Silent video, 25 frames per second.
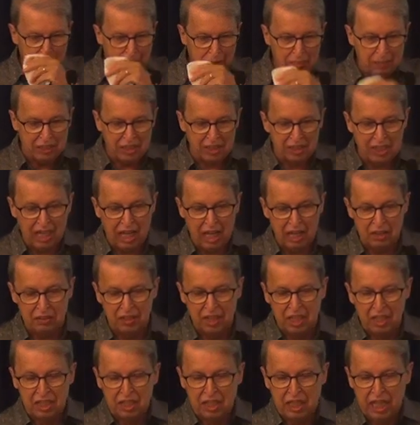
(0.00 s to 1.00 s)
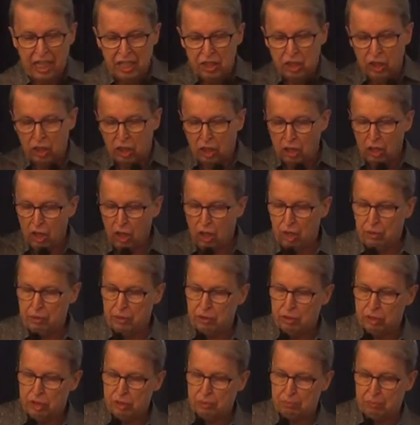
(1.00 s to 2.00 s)
coming down and the
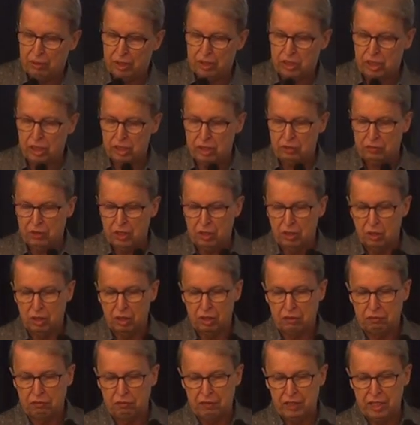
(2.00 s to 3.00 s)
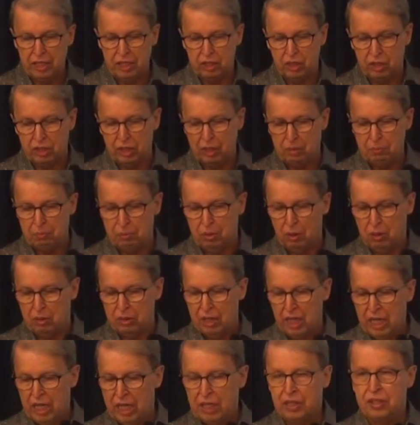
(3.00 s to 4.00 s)
glorious presence of the Lord filling the
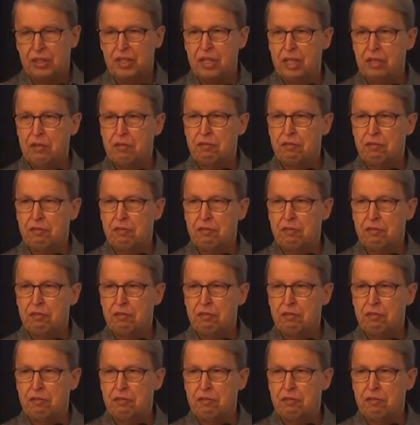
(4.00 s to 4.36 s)
temple, they